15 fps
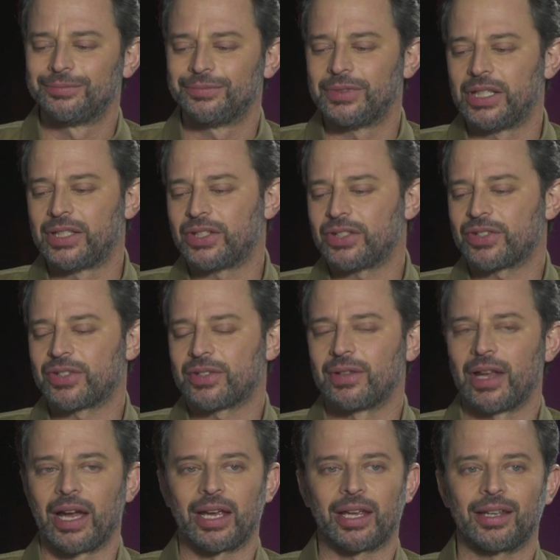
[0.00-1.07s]
it's just
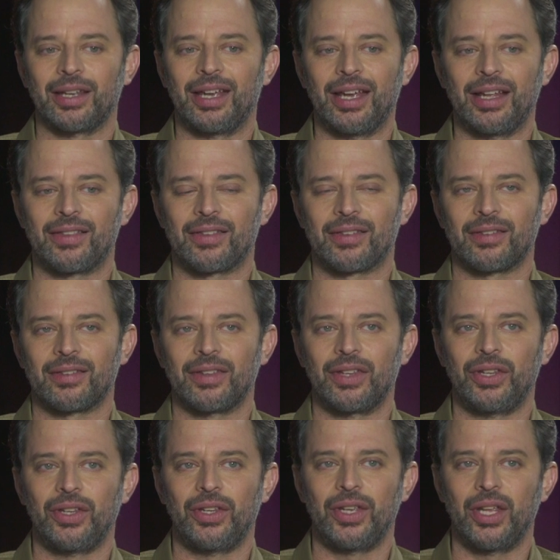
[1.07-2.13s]
like it's
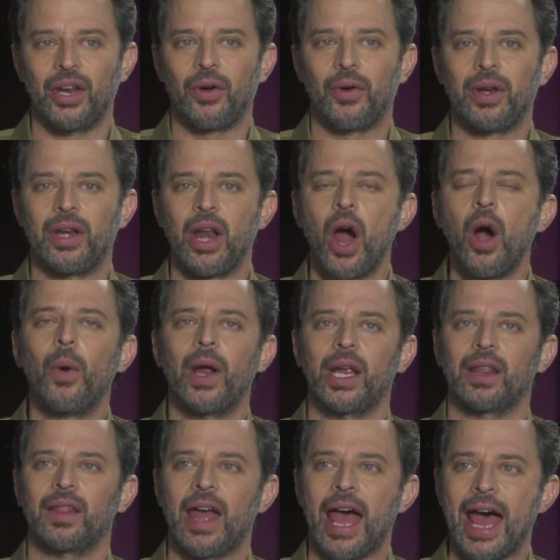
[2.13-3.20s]
you know,
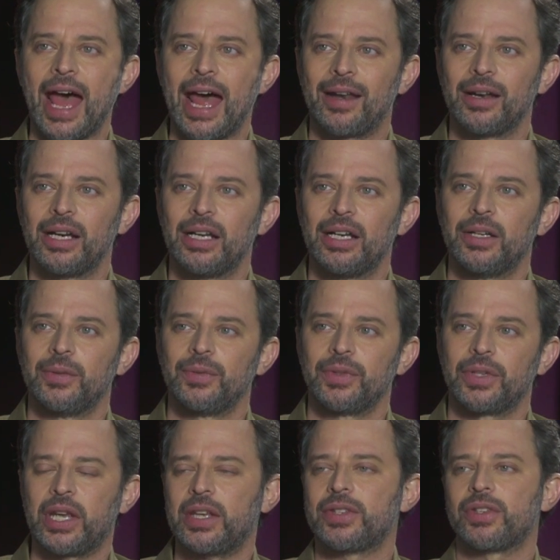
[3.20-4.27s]
knowing that
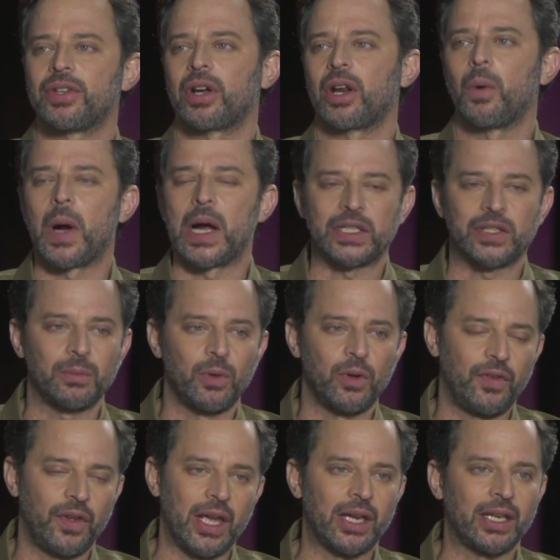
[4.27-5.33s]
kids are going to watch the
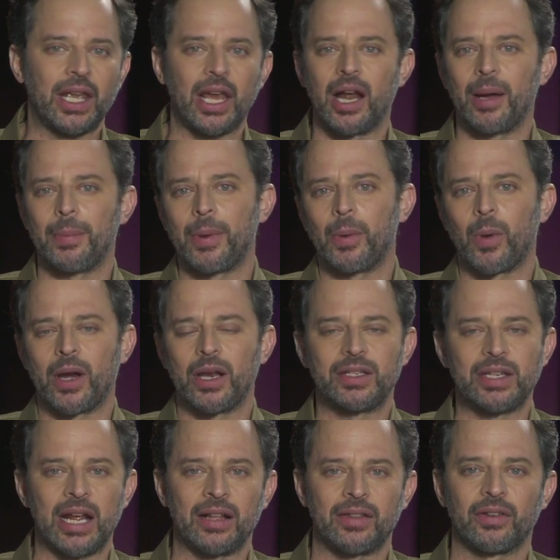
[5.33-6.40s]
movie and get up and want to
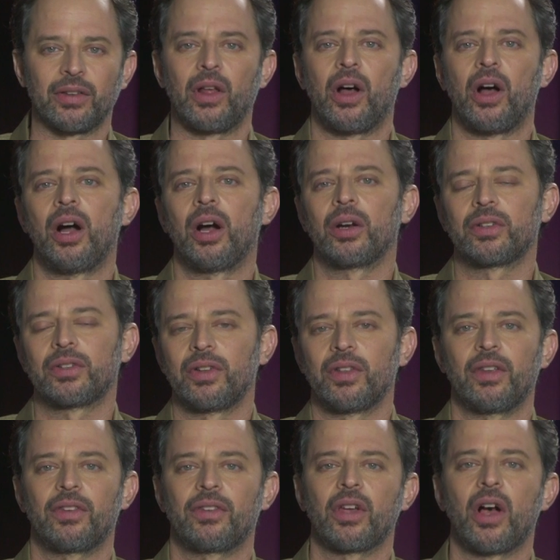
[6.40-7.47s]
dance along to
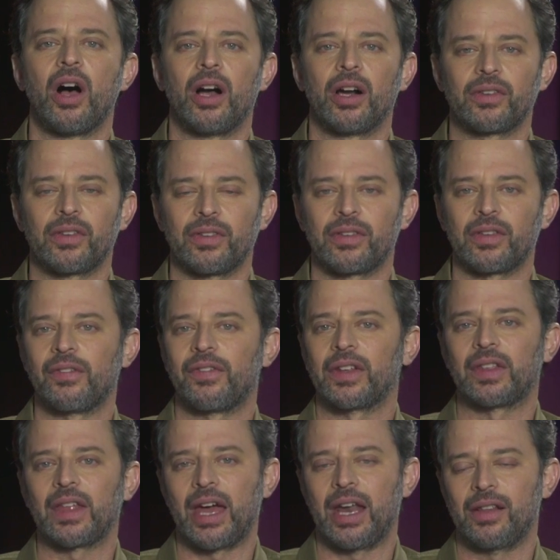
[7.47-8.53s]
the songs and stuff like
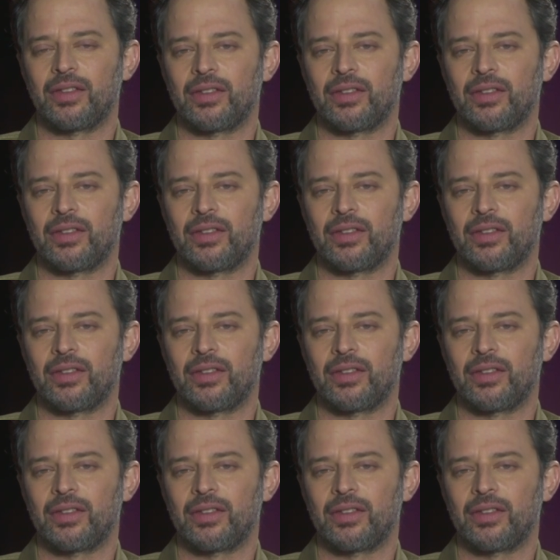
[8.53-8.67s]
that.